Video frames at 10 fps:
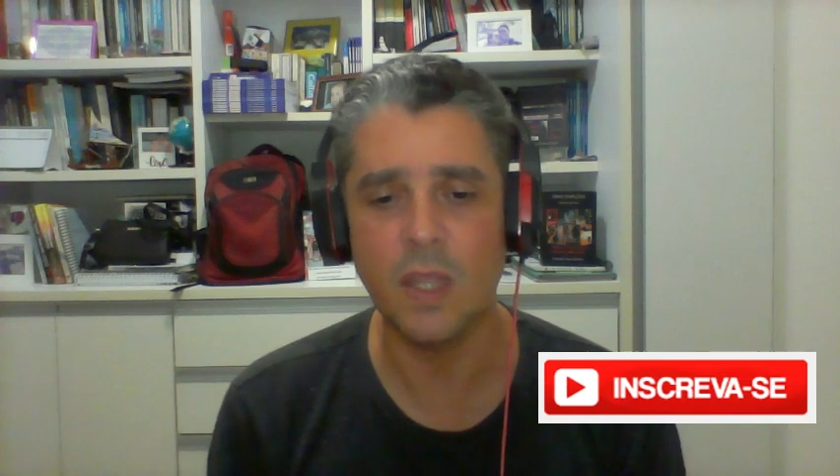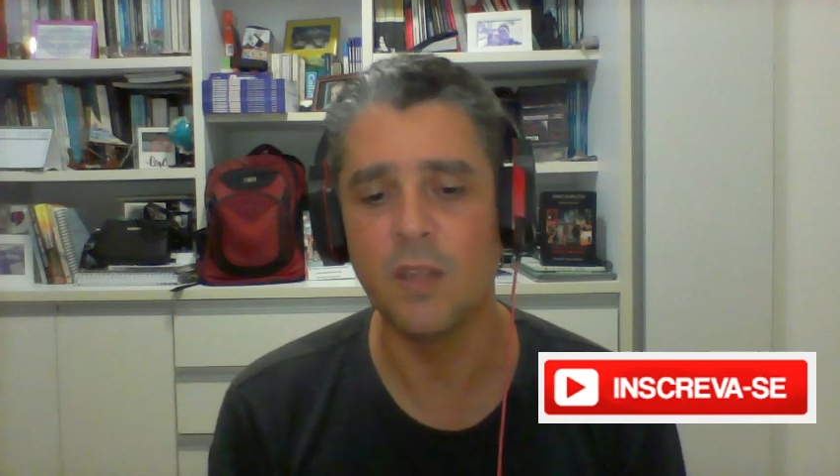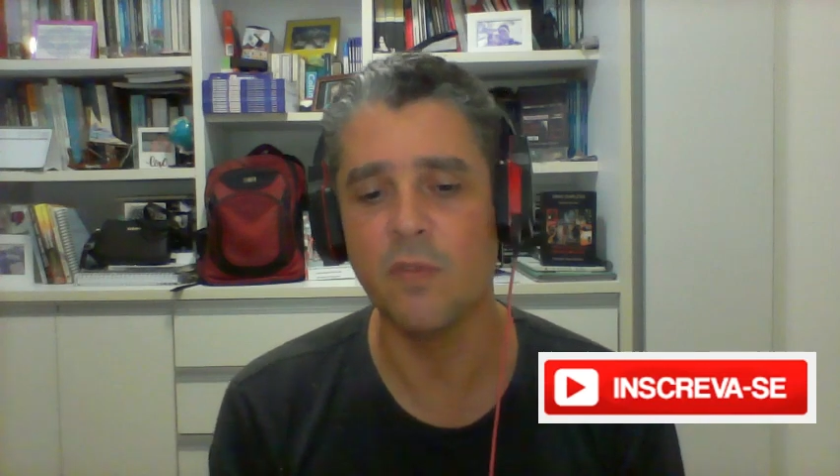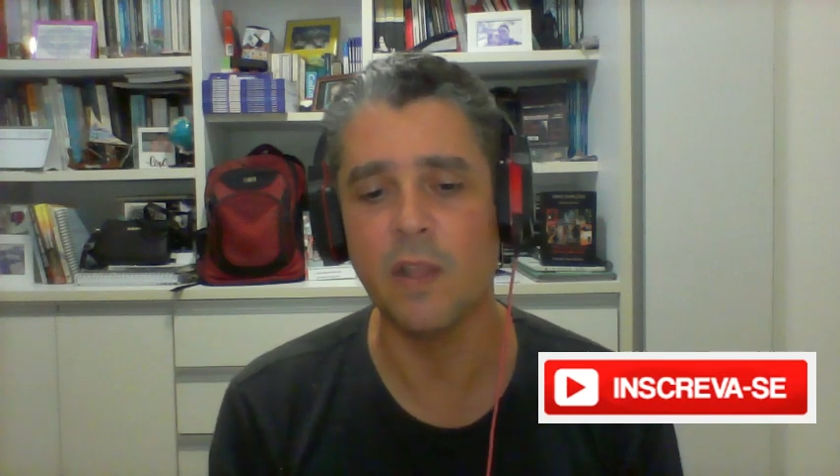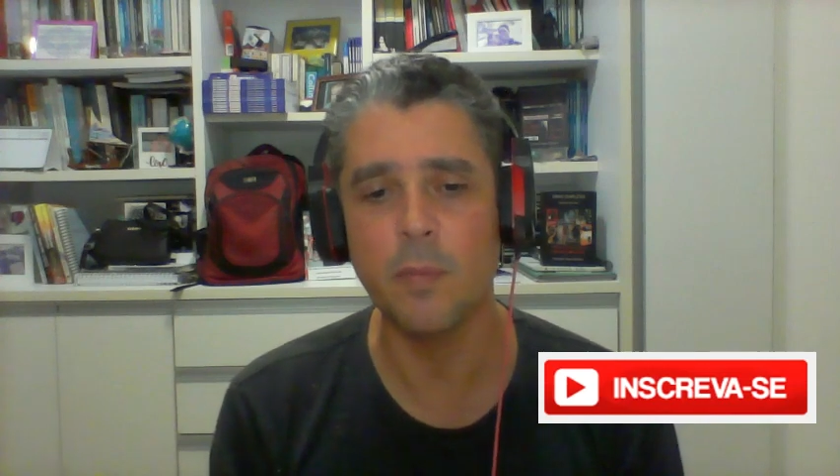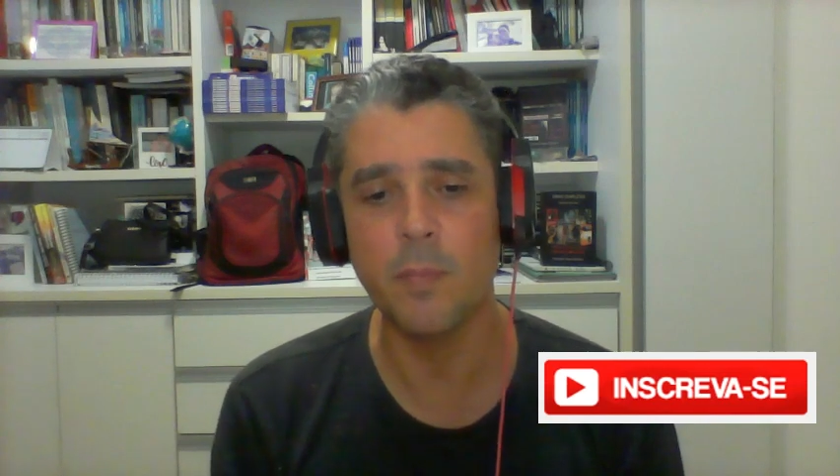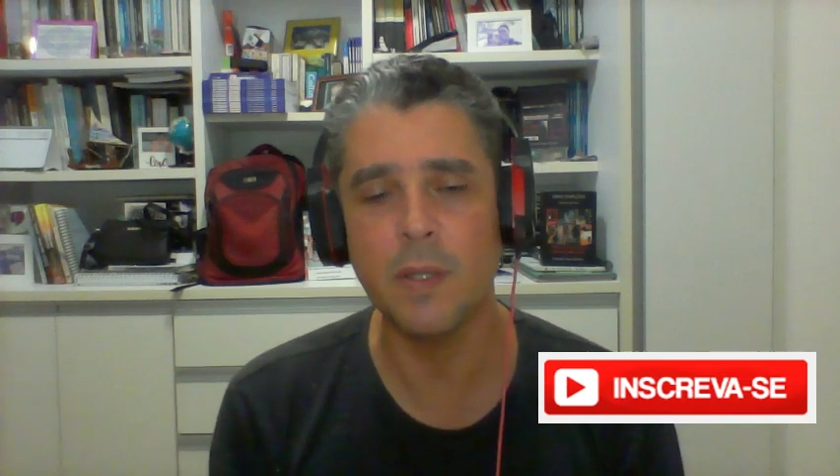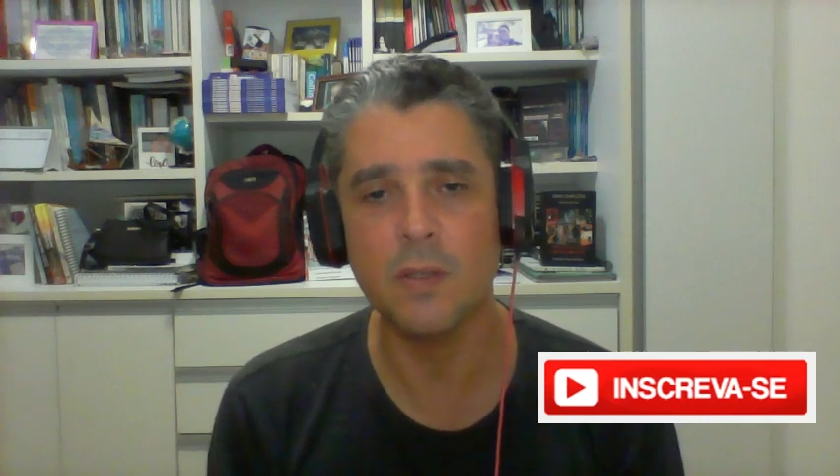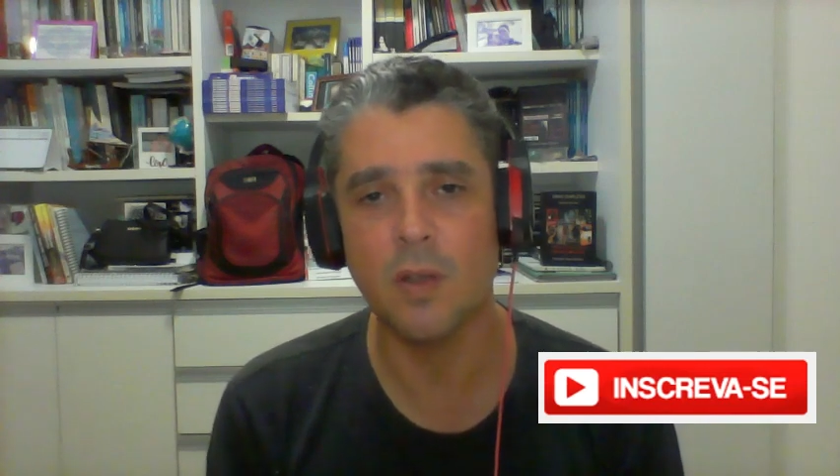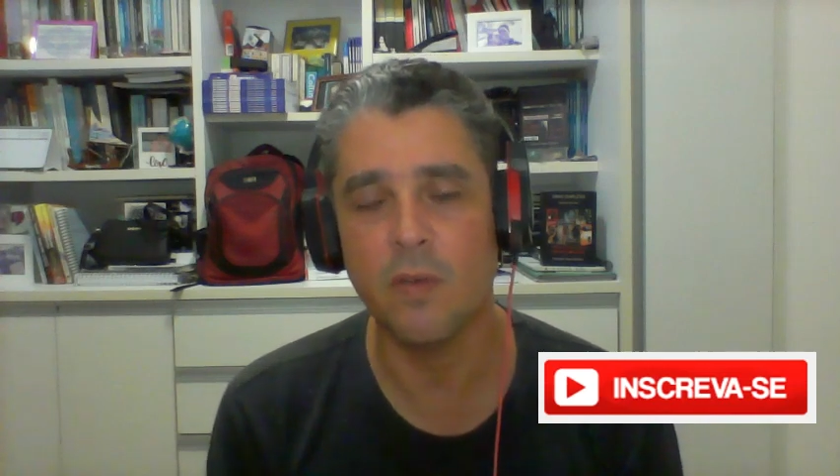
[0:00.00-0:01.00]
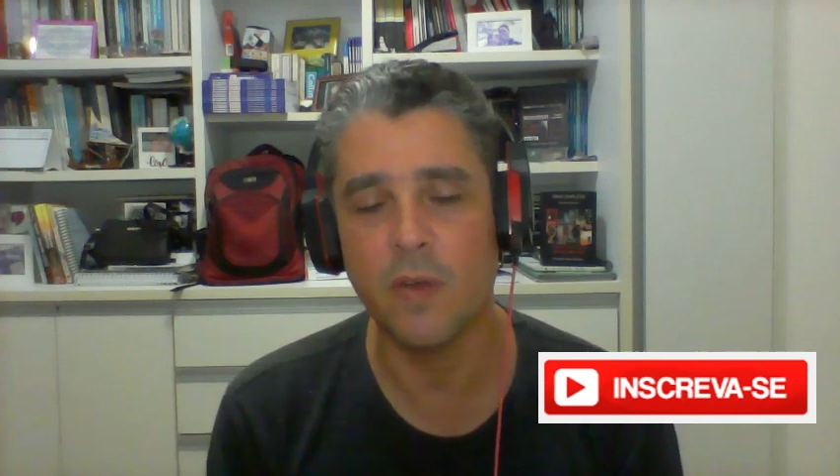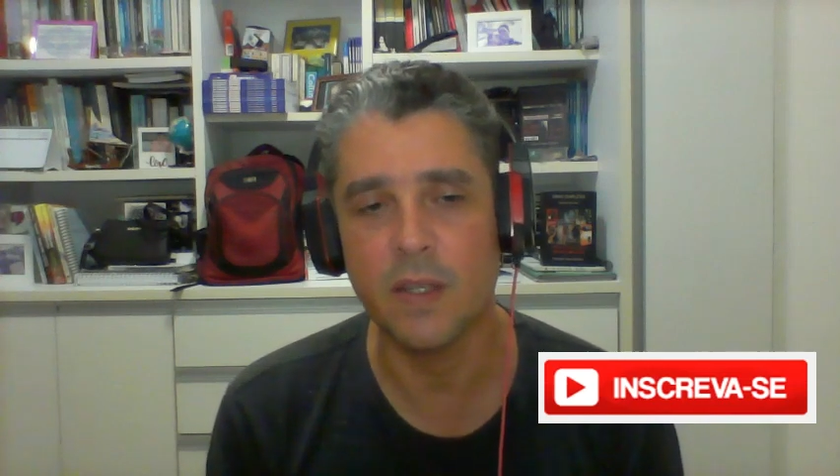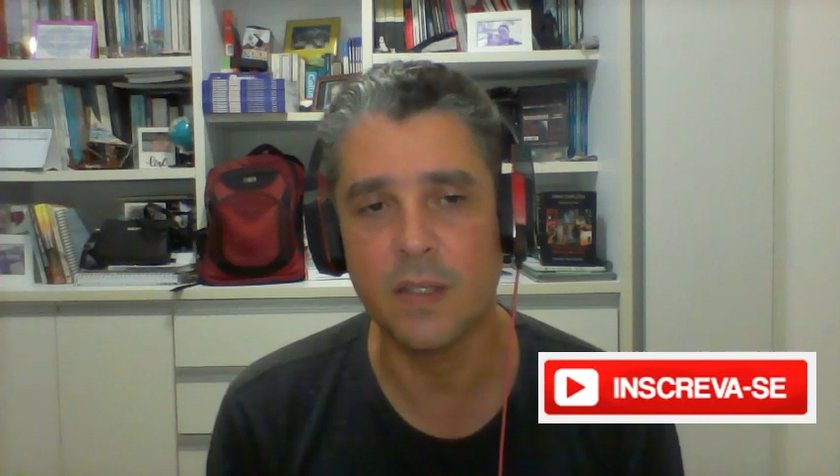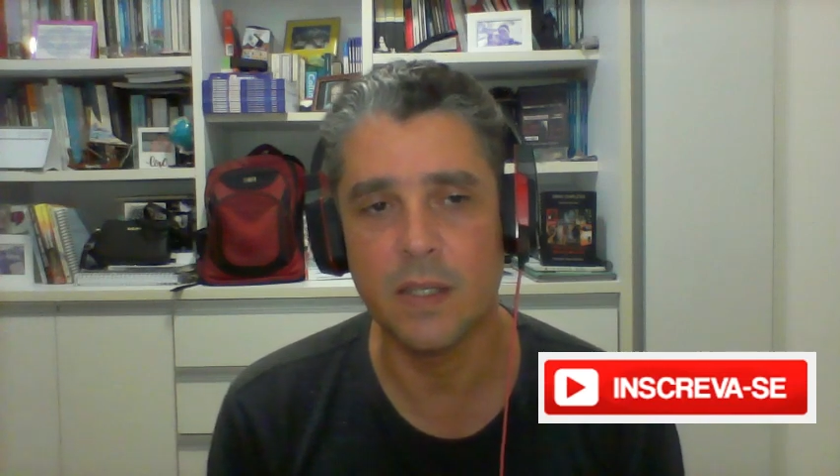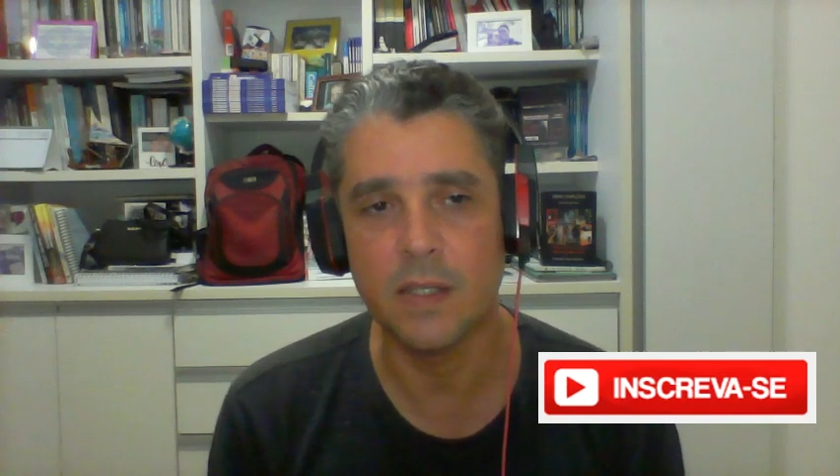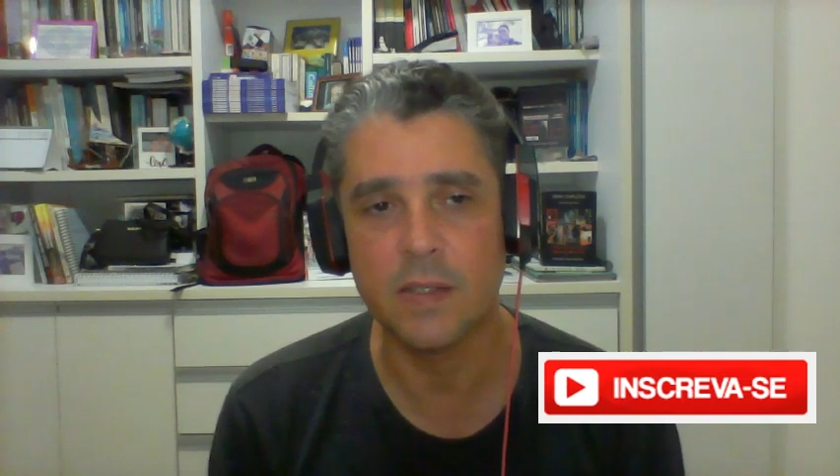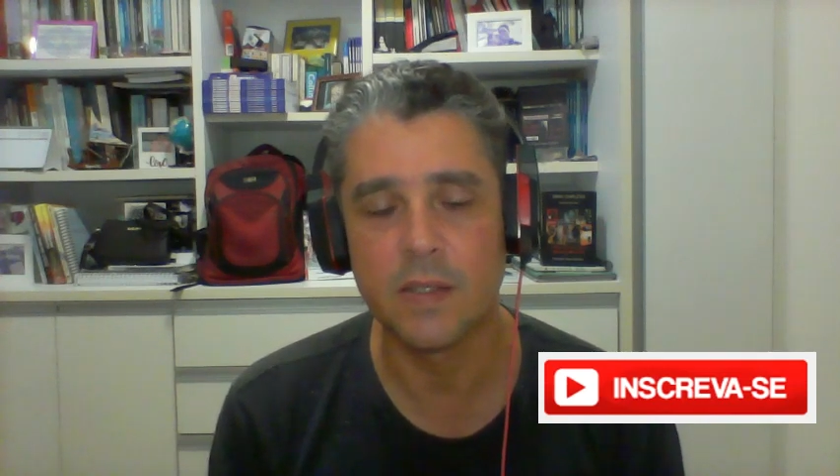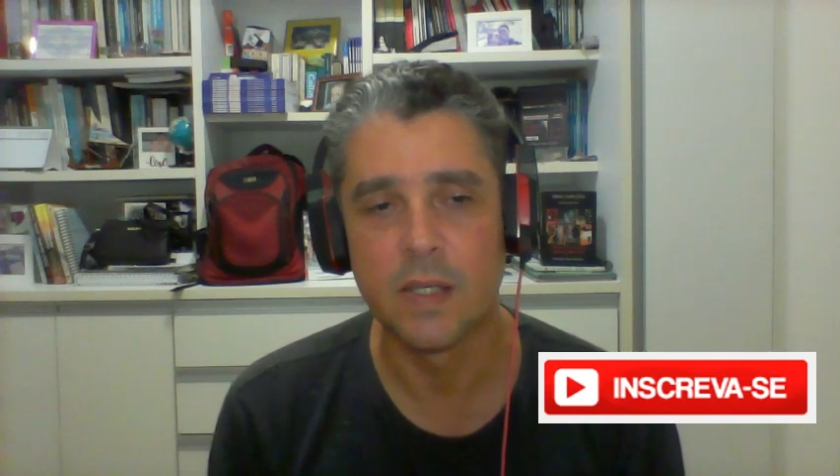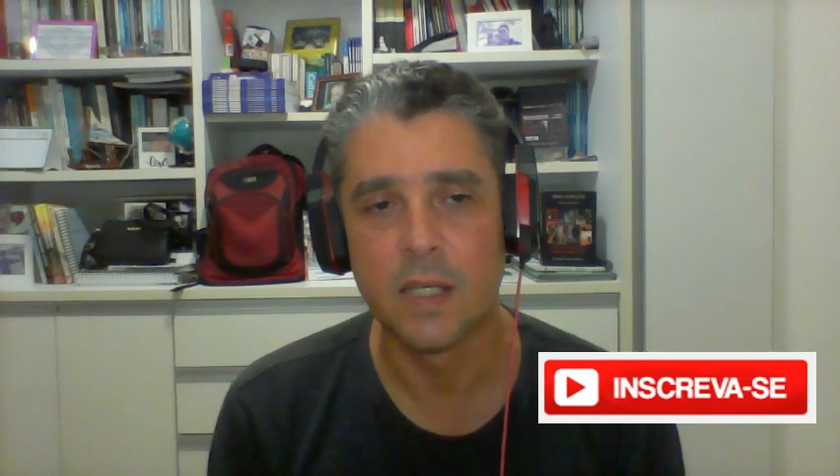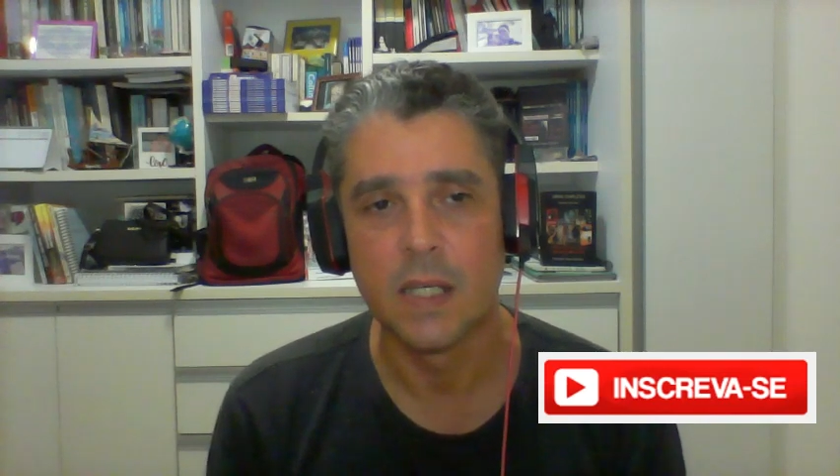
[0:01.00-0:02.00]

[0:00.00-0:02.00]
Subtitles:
development of ideas